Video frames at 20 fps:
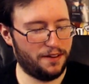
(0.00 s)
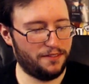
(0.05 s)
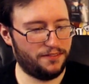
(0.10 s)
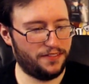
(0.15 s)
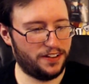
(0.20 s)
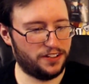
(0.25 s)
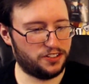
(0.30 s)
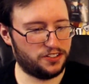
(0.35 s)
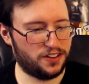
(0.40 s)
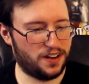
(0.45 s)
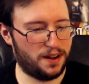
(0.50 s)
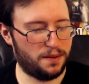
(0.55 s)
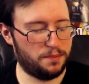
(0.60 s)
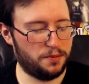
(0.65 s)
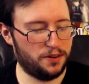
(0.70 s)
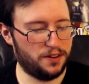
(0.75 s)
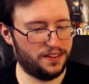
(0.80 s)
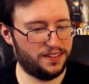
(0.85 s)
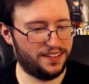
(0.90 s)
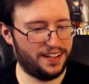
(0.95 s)
face trying to
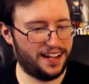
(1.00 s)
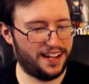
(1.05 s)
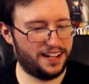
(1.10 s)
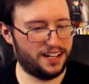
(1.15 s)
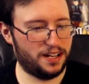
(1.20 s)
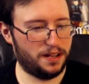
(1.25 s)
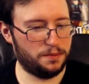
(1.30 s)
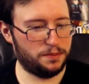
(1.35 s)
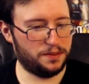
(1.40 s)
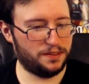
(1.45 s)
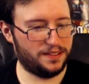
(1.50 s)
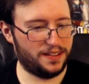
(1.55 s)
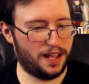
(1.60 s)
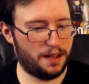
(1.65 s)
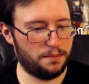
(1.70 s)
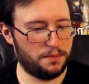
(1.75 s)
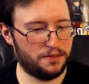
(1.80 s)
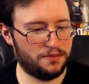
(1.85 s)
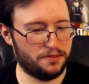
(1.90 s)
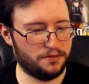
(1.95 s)
put his hand up to stop
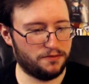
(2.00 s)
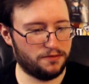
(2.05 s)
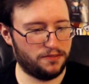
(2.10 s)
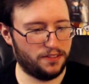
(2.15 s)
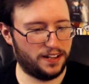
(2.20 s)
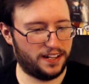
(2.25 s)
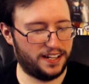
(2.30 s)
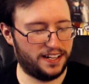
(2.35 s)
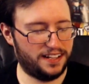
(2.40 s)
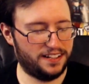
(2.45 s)
me from flicking